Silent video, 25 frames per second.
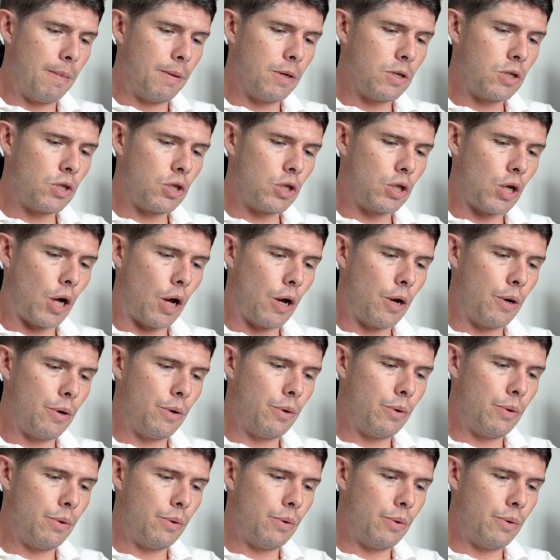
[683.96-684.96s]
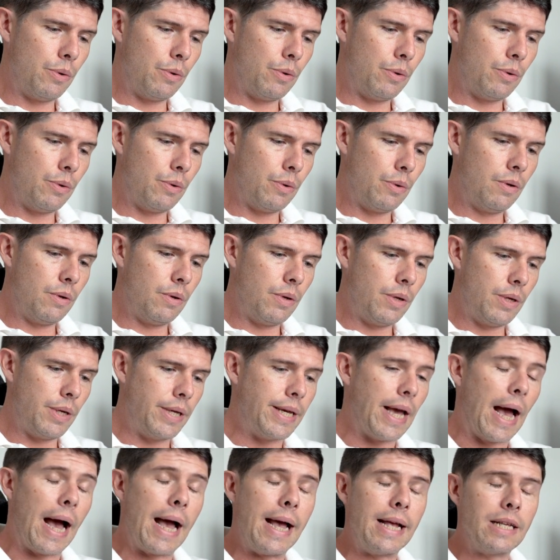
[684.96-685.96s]
So
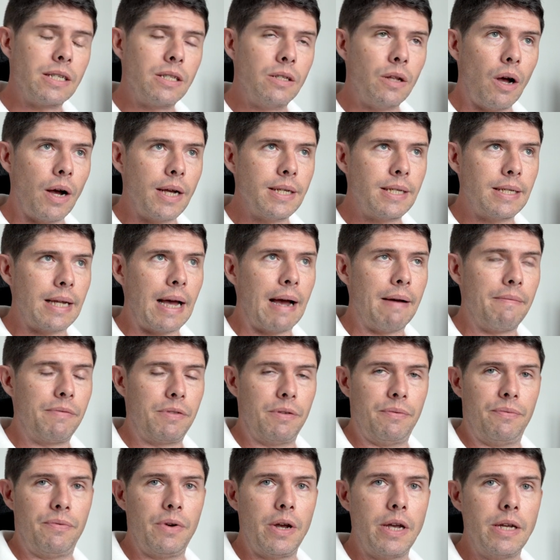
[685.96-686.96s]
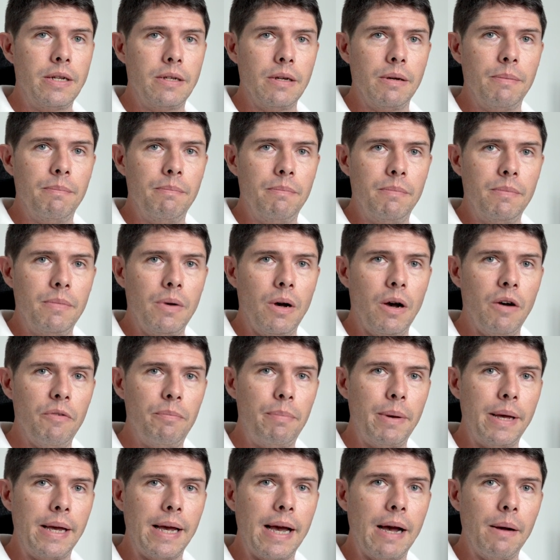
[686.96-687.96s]
yeah, it's nice to have the freedom of
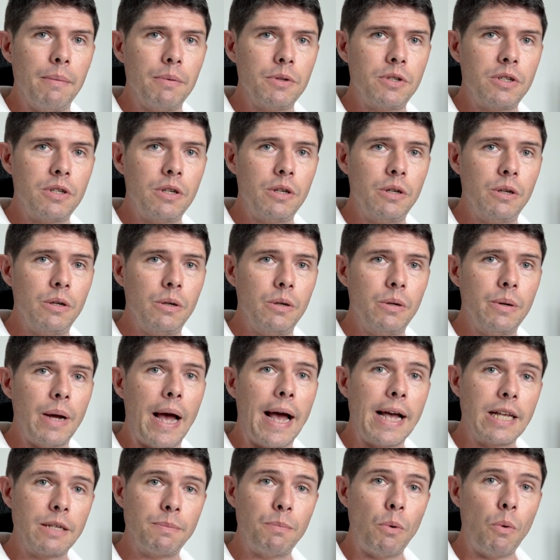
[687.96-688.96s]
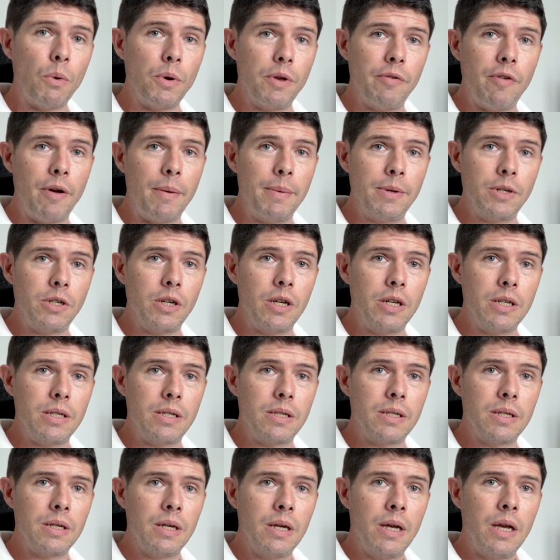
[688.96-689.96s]
being able to export your
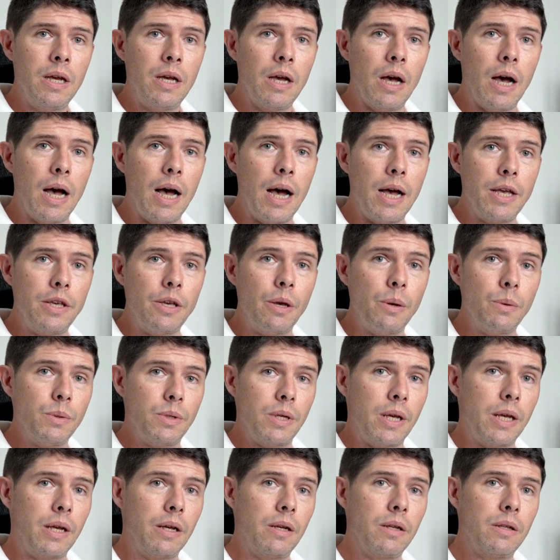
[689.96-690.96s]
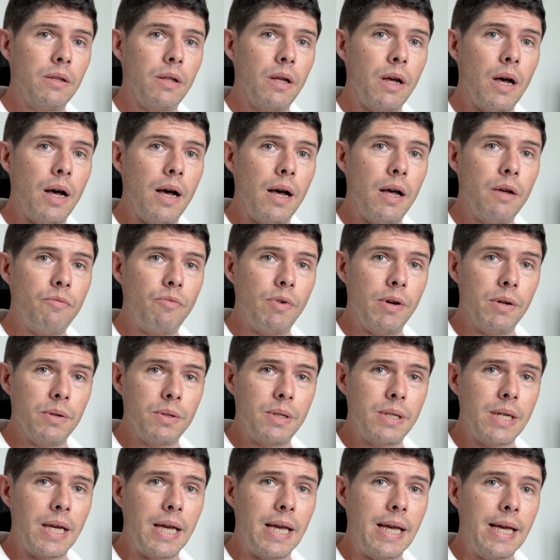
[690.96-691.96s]
images using
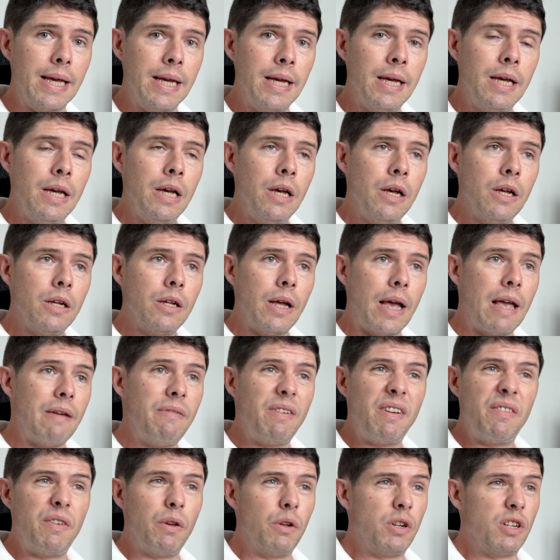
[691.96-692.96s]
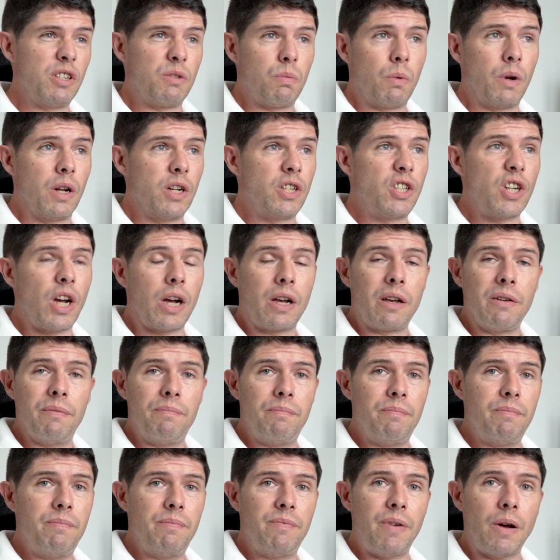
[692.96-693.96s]
Realsee. Even if you just want to chuck a
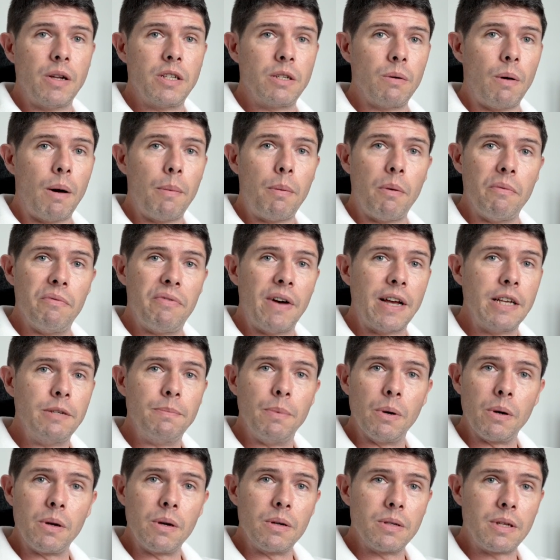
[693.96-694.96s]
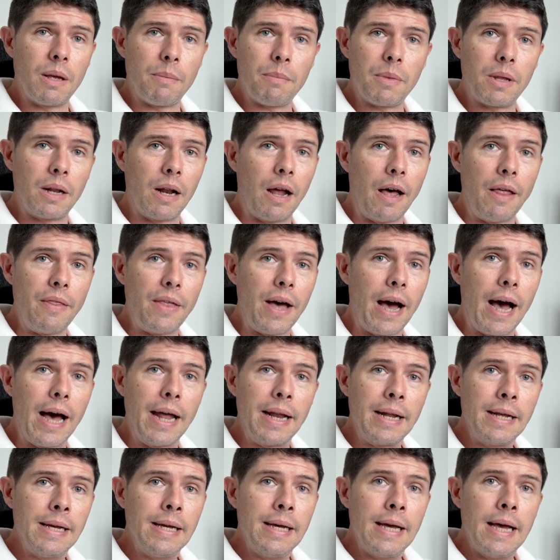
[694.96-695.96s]
photo up on Facebook or something like that,